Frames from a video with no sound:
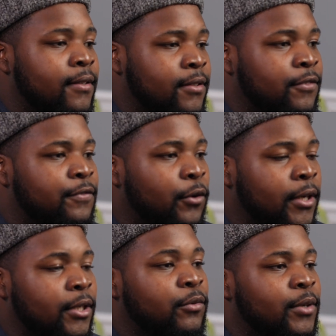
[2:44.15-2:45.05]
the void
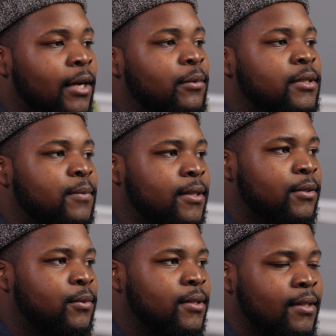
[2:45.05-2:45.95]
of what I was missing
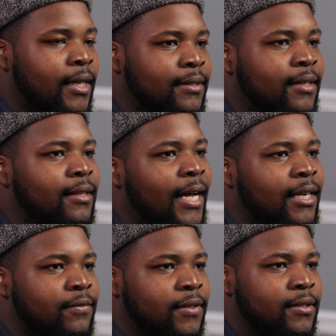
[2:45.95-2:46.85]
was the lack
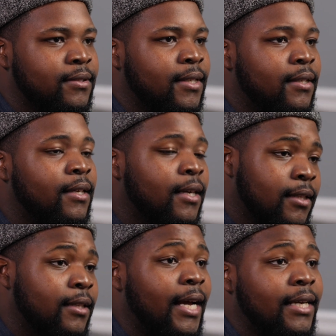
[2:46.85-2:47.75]
of understanding, the
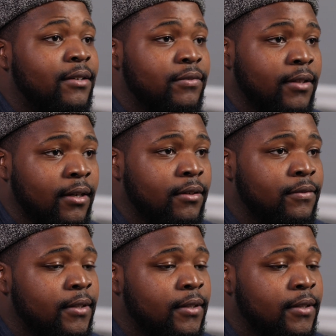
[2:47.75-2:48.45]
lack of love,